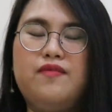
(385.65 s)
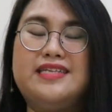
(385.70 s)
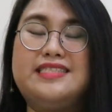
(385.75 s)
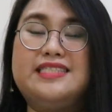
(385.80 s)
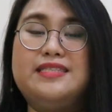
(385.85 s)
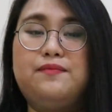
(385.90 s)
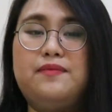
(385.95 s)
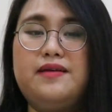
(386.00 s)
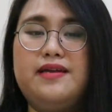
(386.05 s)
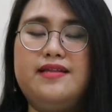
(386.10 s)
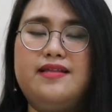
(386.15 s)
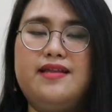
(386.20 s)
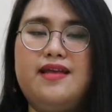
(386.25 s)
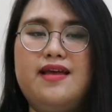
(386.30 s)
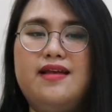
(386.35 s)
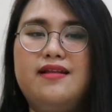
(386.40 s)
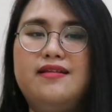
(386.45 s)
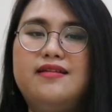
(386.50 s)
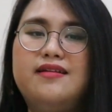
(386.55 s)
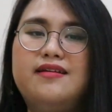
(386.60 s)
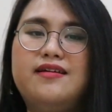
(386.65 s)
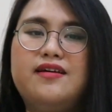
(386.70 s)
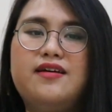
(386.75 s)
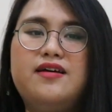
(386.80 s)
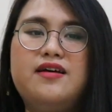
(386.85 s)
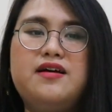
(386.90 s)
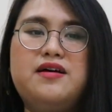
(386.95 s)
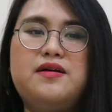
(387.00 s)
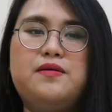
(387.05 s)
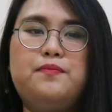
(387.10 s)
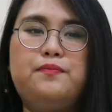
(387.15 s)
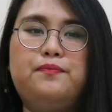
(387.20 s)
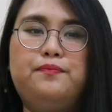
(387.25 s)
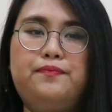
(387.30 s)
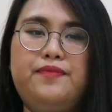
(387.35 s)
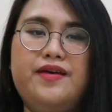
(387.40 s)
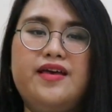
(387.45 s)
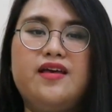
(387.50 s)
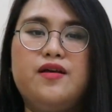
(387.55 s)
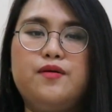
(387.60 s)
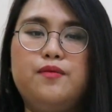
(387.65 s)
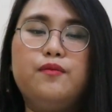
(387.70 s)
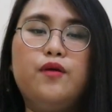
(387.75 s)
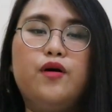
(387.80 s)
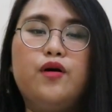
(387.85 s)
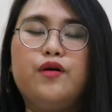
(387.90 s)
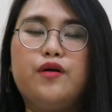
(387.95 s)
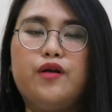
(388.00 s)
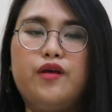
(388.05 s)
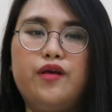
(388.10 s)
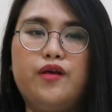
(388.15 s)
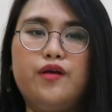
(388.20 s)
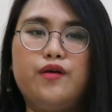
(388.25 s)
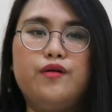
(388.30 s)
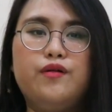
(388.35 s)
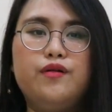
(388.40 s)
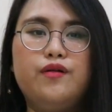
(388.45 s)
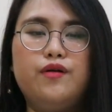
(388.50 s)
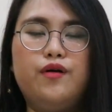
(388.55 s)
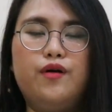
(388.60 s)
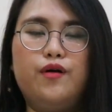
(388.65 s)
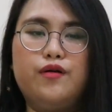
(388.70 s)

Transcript: splitting the big molecule